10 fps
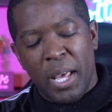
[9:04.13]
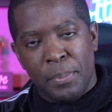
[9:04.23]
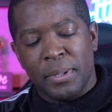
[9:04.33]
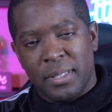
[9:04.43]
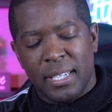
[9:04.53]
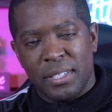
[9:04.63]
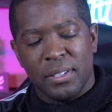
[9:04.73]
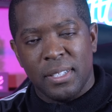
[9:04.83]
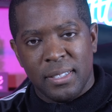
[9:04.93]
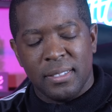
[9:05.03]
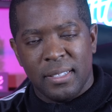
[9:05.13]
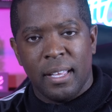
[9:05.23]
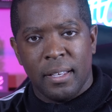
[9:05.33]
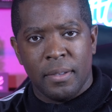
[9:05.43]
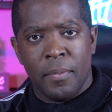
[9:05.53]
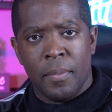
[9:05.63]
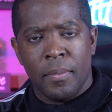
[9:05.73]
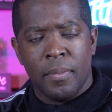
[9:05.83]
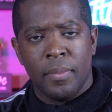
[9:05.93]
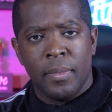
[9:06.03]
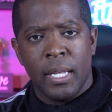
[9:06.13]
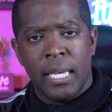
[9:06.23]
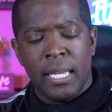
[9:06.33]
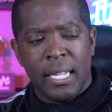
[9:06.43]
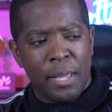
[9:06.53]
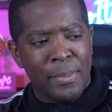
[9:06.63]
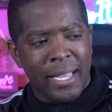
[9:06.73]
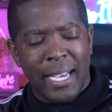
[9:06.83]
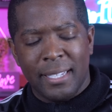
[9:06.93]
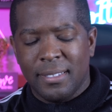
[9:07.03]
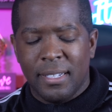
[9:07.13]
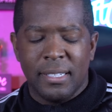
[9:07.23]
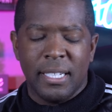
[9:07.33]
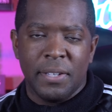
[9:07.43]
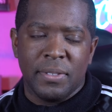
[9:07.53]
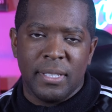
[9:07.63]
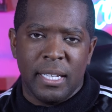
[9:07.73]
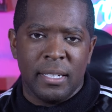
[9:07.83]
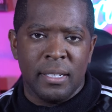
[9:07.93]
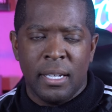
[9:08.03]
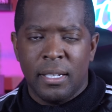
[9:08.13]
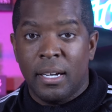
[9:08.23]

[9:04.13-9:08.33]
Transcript: that potential is there. Like my guy Sutton Def said